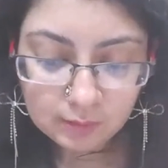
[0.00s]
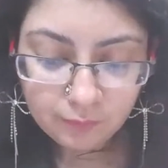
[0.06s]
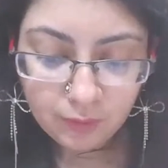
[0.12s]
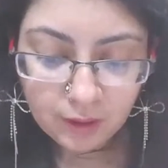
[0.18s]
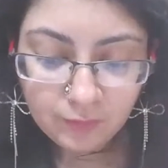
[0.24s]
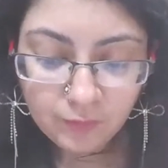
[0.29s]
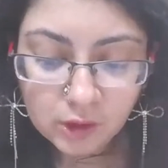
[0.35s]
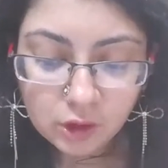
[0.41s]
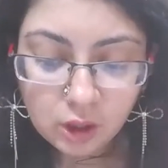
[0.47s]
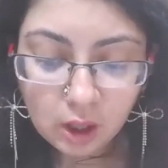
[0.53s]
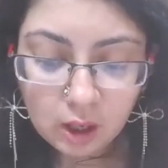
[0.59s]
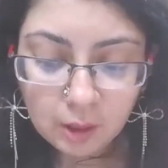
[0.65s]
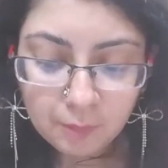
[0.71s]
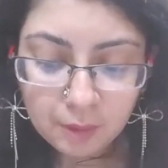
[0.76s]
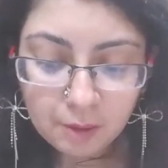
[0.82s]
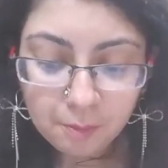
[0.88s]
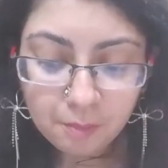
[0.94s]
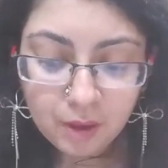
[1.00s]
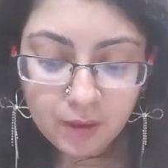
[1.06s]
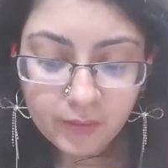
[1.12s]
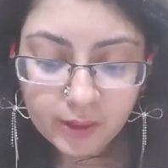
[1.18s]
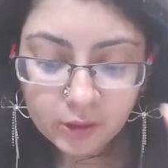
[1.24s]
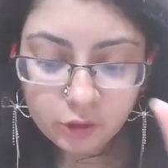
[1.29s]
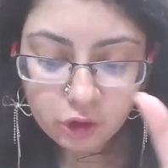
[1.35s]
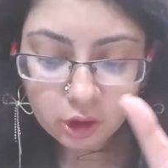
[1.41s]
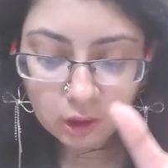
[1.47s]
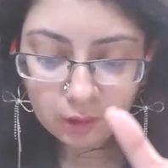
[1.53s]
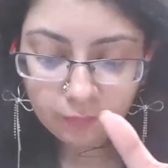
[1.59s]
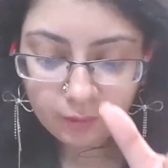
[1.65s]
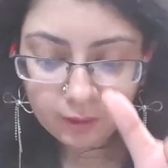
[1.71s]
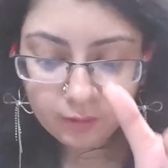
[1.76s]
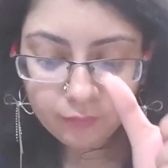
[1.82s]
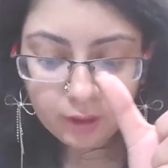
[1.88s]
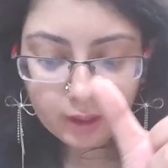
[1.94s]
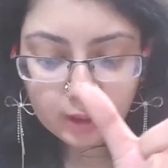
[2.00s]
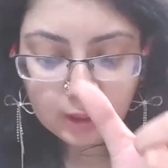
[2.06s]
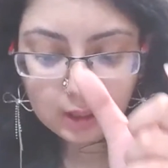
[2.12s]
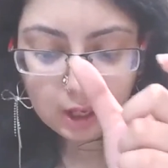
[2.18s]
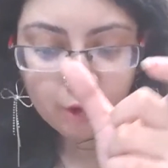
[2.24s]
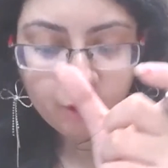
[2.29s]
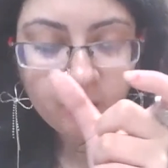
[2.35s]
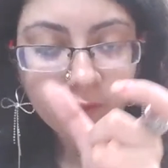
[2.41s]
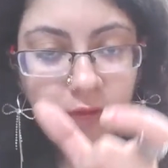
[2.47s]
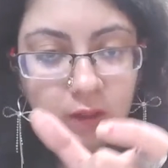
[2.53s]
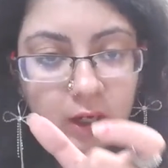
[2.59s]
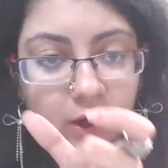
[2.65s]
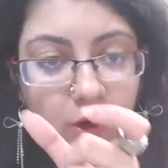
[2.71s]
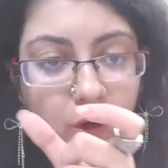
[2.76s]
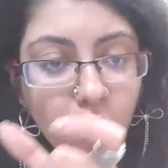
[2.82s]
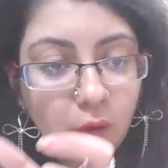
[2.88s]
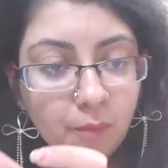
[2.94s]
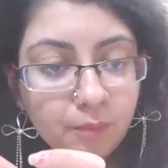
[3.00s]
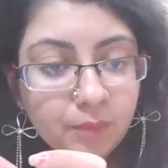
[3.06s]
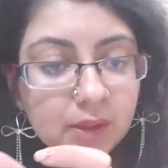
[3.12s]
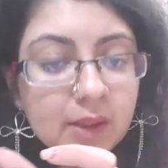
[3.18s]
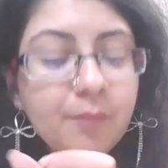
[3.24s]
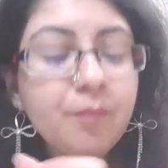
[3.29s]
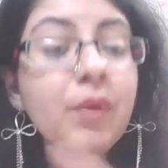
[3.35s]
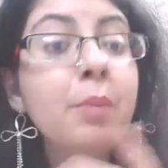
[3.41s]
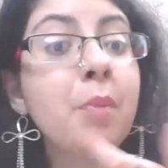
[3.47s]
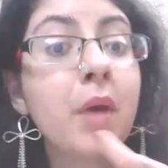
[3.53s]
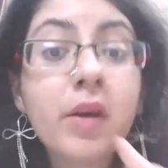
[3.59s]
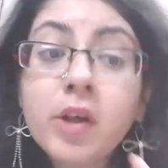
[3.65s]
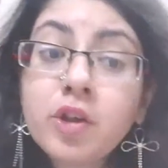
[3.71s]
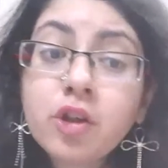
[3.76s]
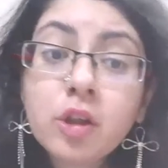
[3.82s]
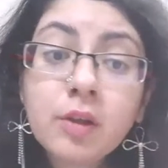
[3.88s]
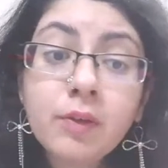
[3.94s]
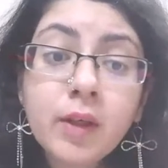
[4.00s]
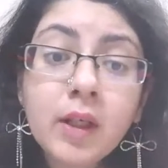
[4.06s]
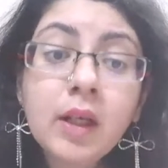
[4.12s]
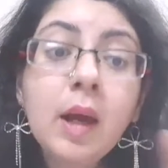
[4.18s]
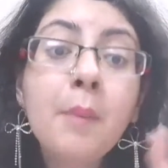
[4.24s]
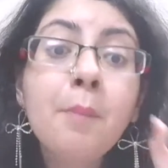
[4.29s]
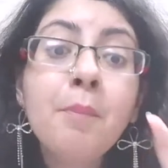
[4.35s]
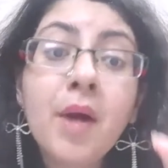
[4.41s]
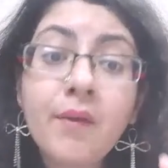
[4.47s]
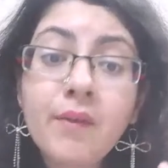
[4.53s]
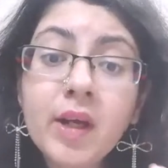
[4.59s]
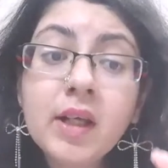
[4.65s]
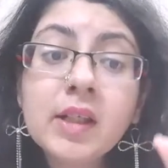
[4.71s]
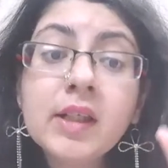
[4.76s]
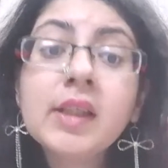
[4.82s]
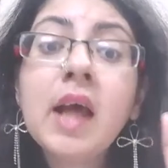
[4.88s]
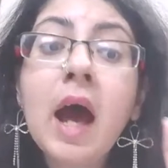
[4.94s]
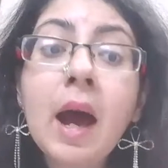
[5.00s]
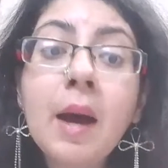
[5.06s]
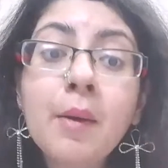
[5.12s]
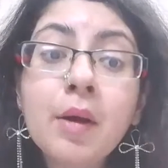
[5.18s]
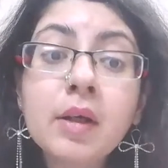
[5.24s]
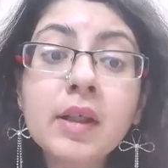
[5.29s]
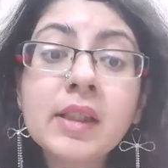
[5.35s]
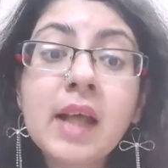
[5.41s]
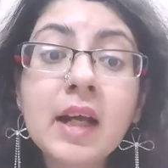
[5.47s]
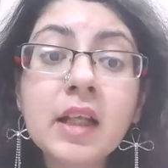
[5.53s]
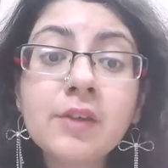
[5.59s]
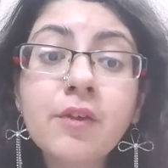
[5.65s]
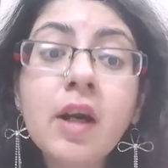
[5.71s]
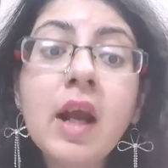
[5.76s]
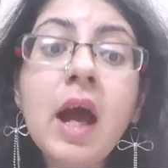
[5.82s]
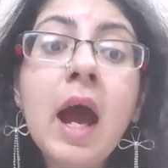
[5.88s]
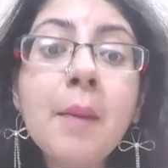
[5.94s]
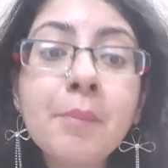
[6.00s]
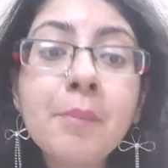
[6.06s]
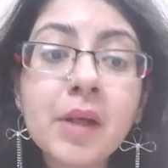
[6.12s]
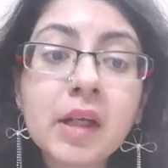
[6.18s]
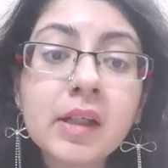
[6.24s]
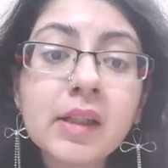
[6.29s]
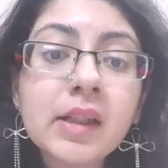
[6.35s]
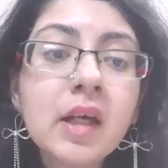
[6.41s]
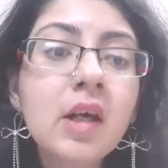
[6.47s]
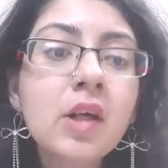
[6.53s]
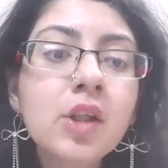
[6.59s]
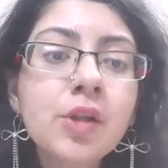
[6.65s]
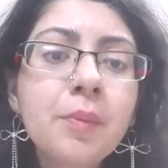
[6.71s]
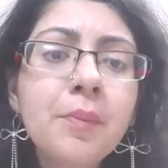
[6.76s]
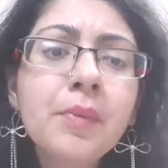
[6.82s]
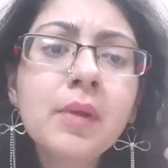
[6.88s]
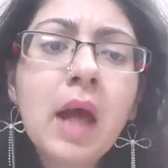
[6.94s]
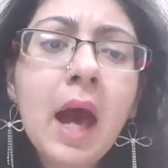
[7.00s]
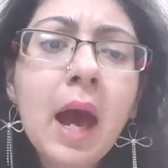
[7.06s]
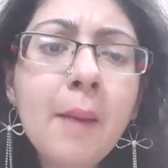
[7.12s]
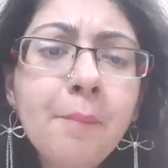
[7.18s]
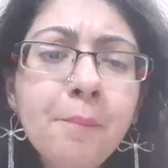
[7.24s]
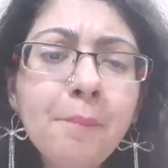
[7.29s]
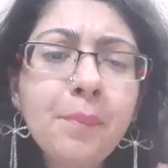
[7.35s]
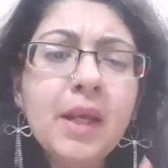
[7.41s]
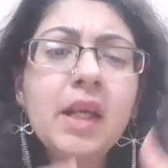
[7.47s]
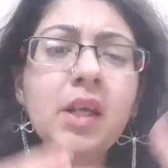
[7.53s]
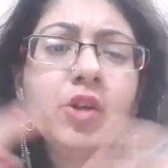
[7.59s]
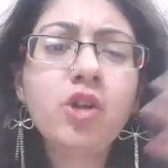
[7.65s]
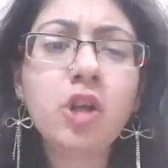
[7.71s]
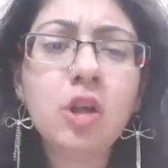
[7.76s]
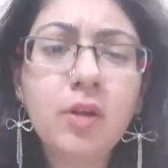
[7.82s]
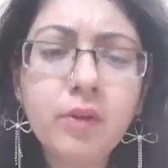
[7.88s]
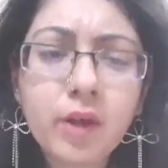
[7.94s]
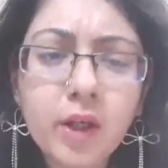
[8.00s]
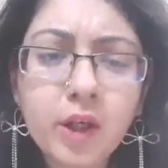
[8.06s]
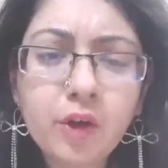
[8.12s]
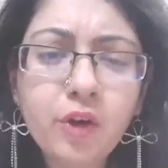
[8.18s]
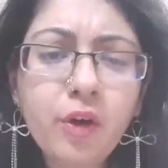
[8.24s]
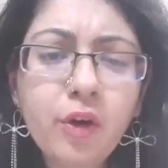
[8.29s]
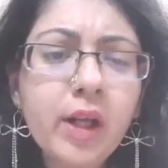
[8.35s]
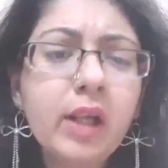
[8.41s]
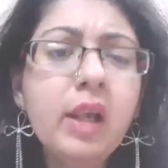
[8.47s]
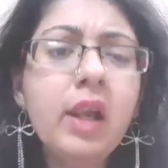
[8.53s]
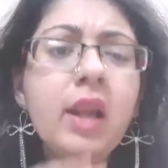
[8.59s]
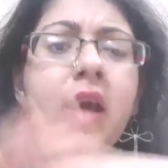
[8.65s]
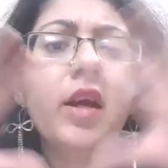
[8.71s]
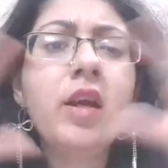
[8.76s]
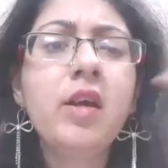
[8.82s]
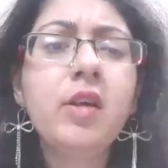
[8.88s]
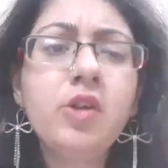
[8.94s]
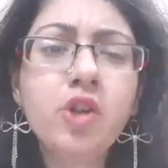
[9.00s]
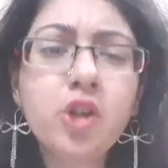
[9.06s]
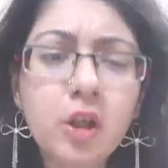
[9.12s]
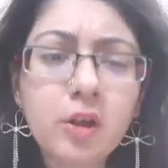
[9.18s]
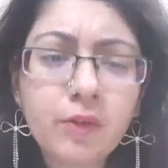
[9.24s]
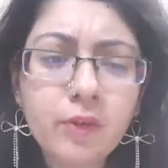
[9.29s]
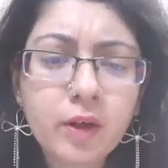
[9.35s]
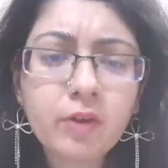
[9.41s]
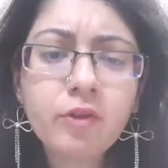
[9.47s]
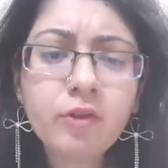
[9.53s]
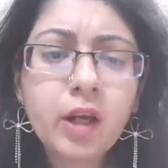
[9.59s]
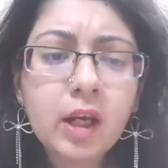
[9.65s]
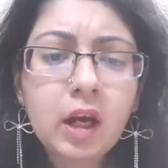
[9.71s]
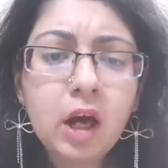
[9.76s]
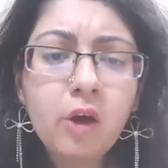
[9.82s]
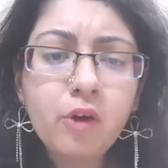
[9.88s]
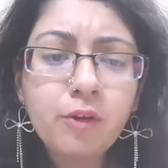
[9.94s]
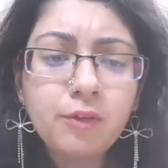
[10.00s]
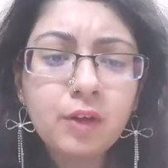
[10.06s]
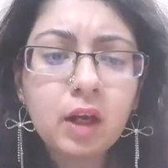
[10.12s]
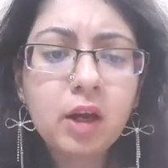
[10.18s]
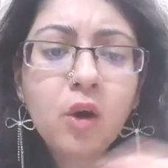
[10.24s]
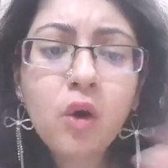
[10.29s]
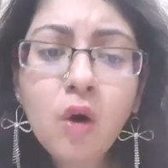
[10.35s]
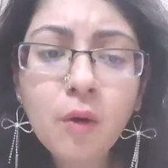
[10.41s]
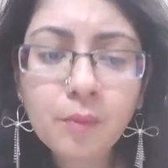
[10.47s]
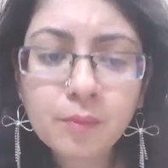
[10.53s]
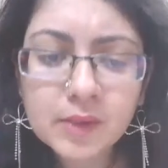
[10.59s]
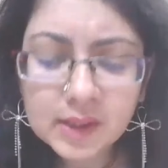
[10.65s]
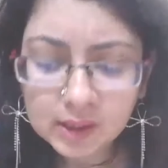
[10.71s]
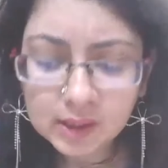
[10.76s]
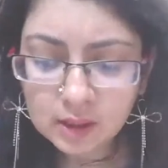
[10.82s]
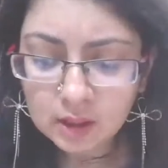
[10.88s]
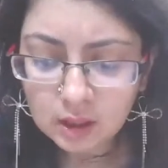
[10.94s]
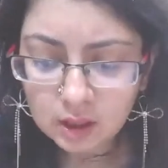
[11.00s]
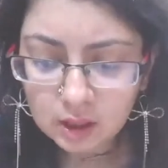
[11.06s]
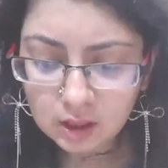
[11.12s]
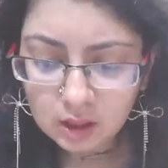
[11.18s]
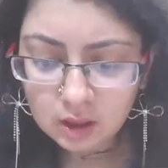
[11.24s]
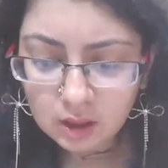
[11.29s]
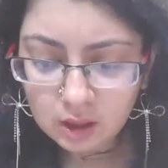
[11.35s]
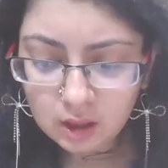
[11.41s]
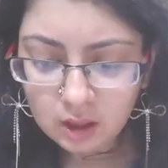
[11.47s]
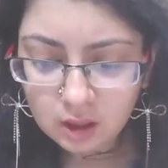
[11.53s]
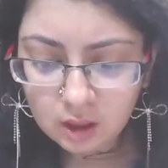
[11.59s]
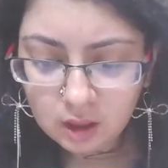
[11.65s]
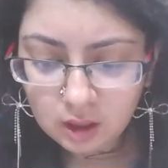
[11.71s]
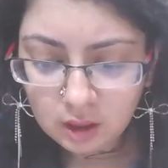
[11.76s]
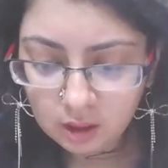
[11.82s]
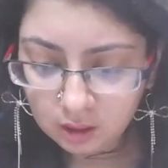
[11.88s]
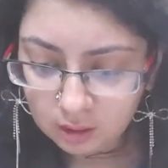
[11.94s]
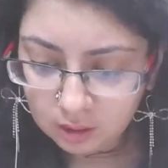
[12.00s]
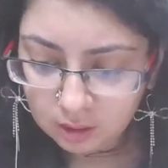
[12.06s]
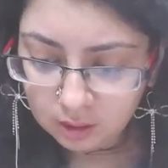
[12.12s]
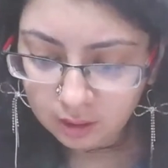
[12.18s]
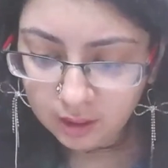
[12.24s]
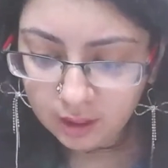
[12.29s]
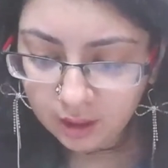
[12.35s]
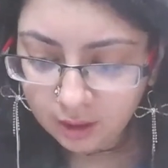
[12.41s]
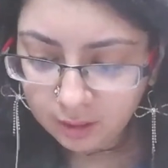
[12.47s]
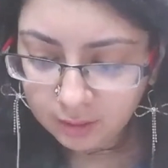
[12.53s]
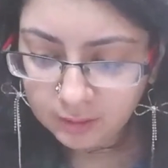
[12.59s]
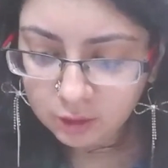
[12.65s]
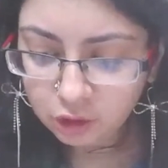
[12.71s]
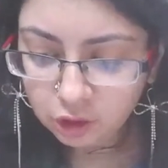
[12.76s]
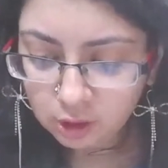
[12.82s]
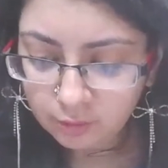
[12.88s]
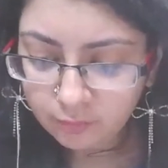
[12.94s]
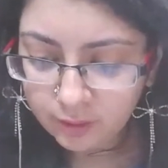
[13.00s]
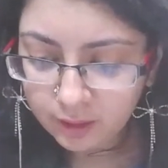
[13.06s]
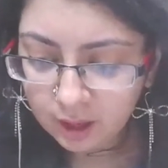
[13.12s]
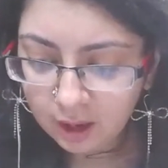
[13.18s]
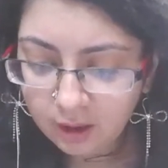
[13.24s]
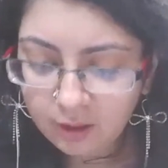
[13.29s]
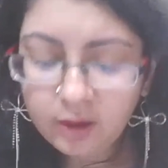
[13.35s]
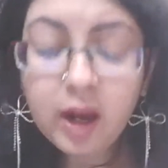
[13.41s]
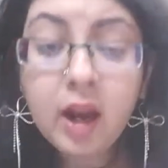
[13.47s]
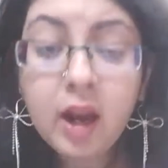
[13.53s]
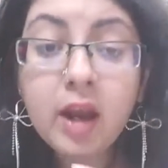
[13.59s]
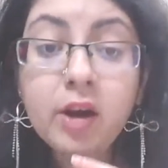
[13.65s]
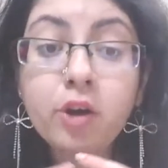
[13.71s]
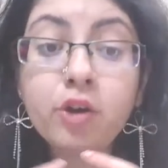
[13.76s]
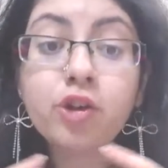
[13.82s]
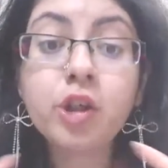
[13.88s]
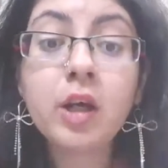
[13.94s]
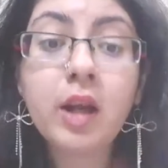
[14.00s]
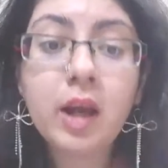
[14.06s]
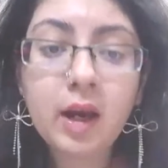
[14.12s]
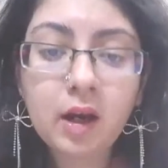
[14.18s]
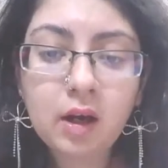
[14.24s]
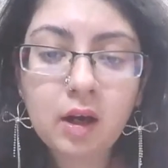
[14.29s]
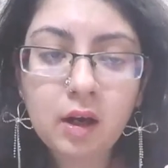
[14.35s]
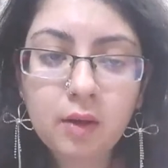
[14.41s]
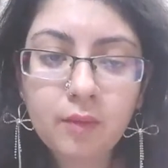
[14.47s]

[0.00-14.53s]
When we talk about merry children running out of their homes, merry children, merry stands for happiness. So happy children, elated children running out of their homes. Here the children are energetic.